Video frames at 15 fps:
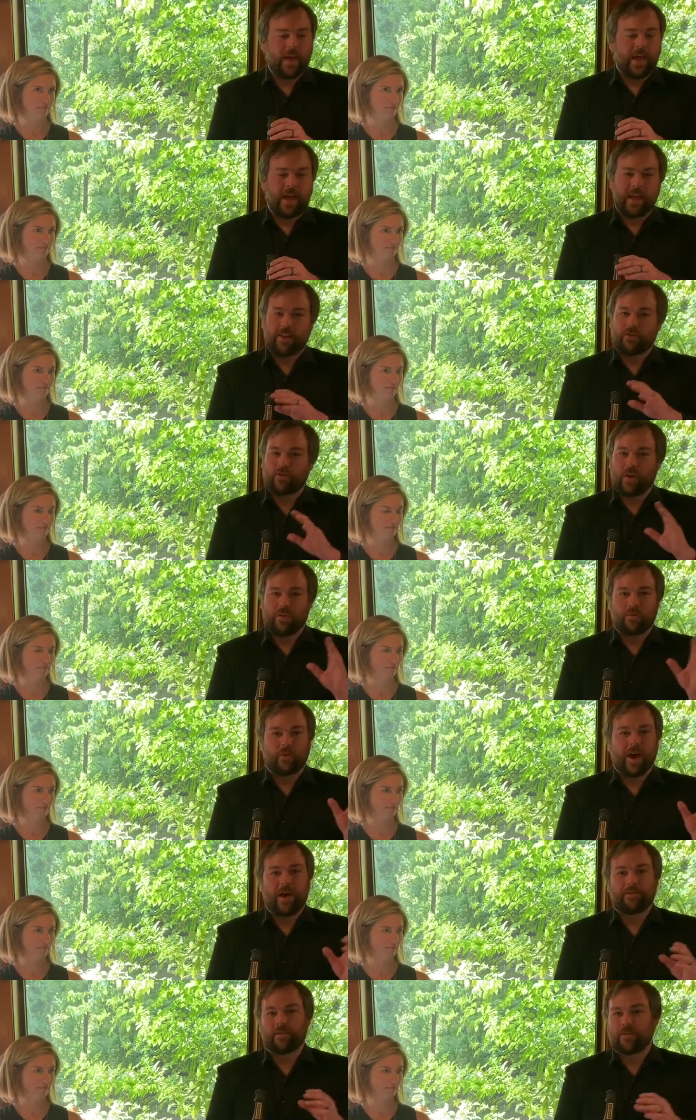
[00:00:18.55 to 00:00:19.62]
Speaker 1: It's great for
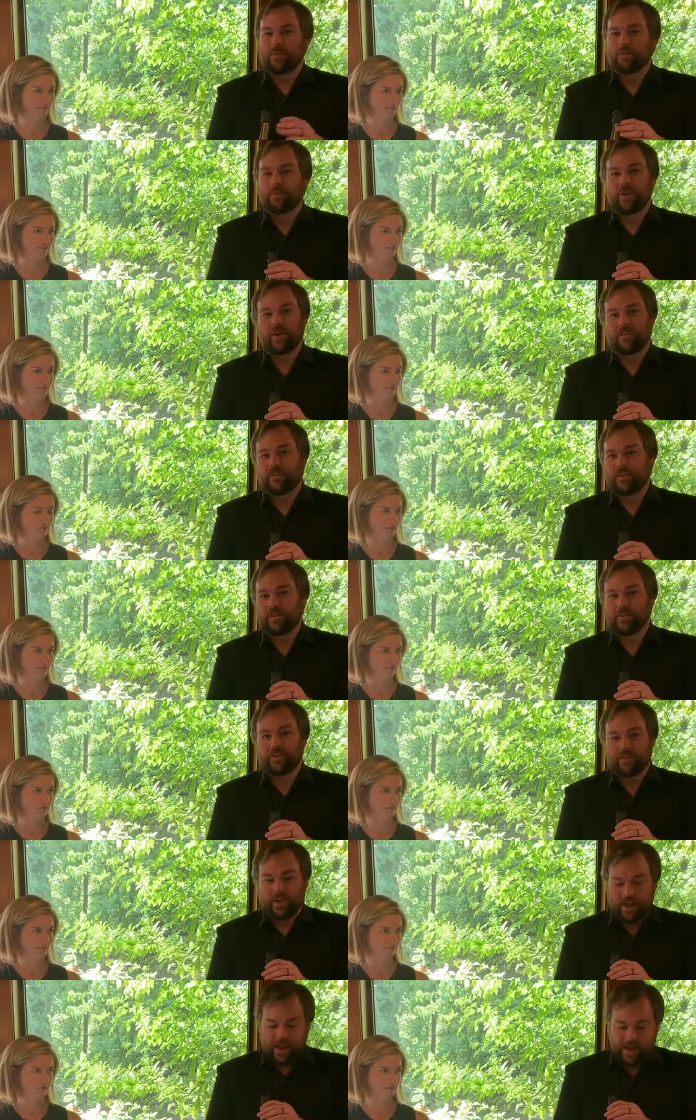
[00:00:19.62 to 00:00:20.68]
afternoon brunches,
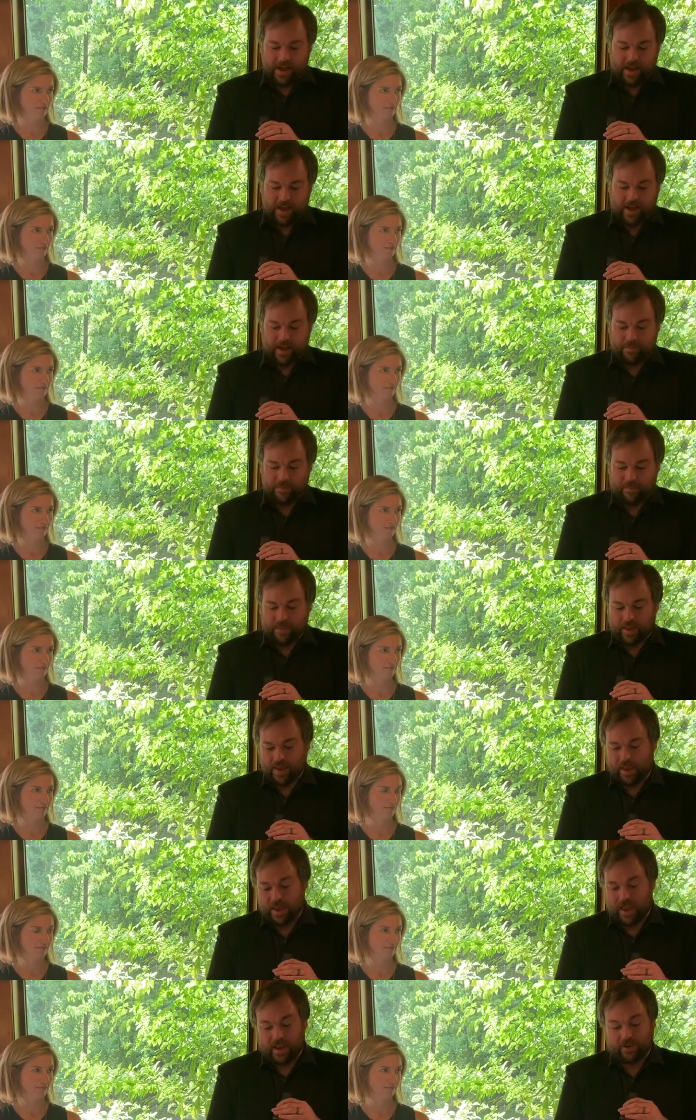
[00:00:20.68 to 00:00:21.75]
um,
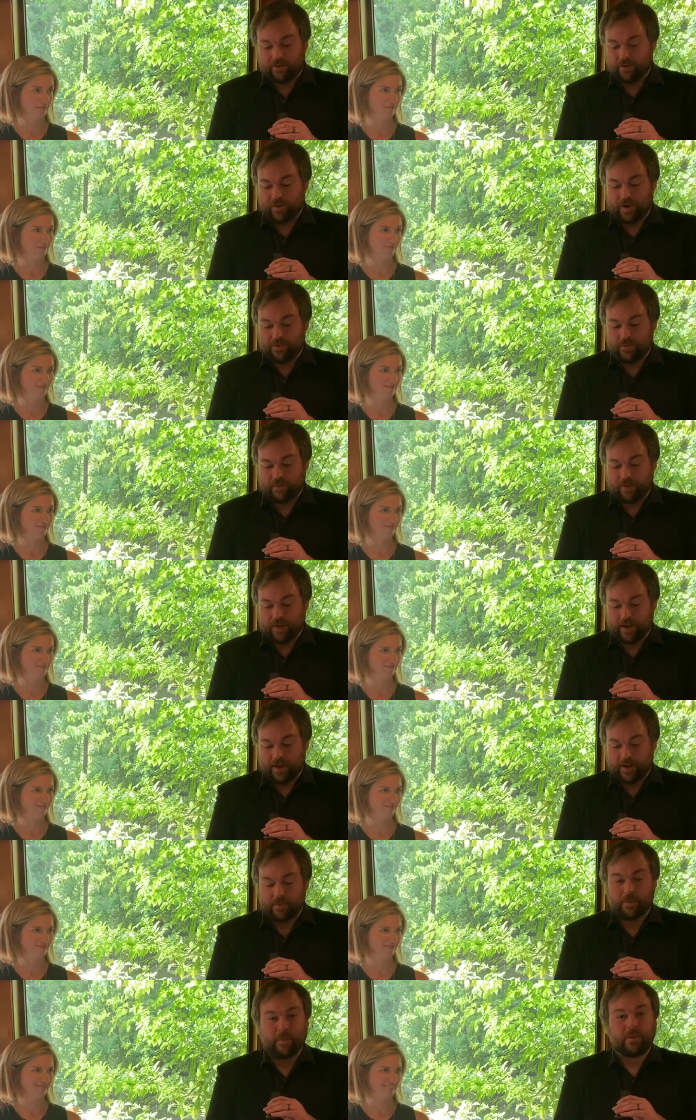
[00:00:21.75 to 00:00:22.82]
and it's great for uh,
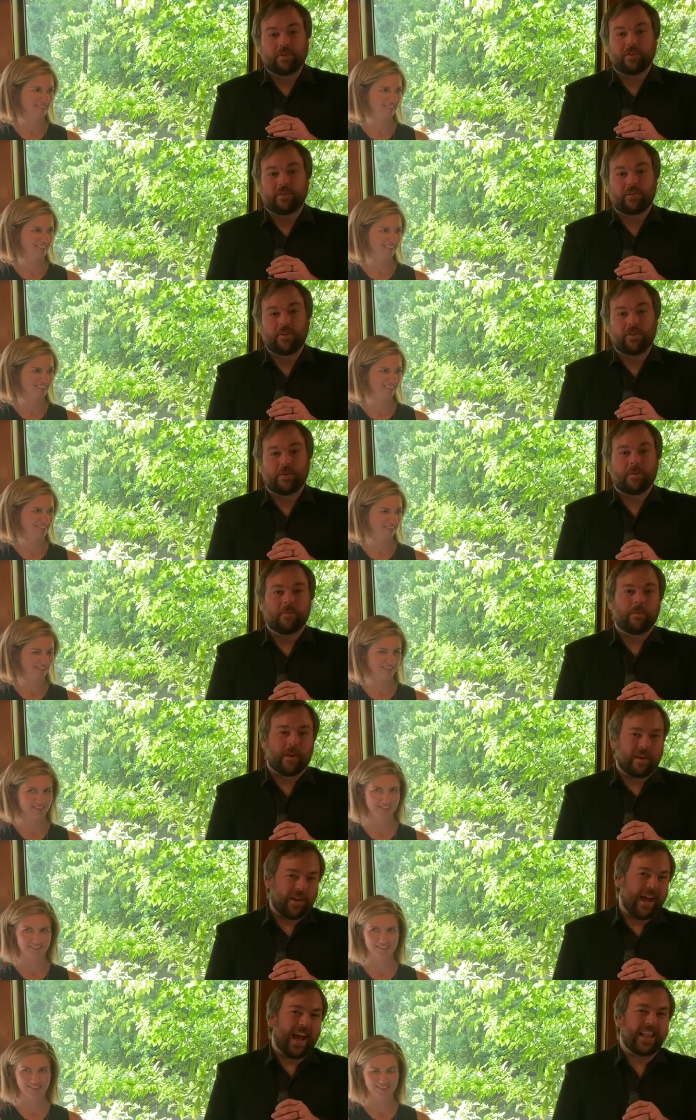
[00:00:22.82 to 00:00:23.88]
mimosas too, but
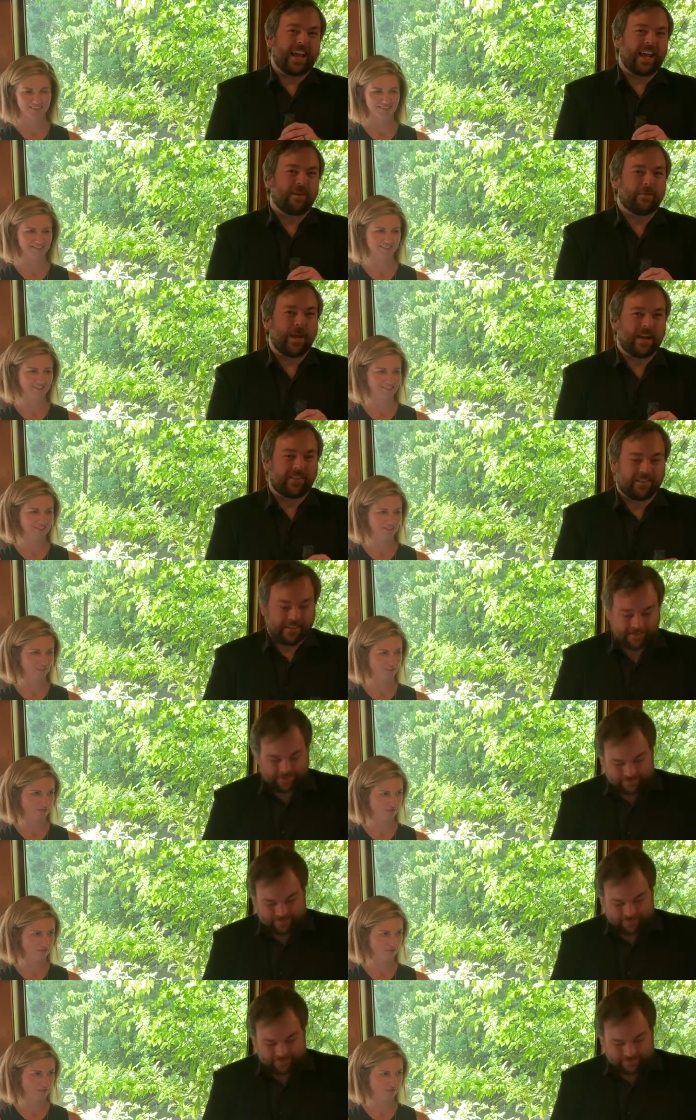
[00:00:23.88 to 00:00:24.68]
I like it by itself.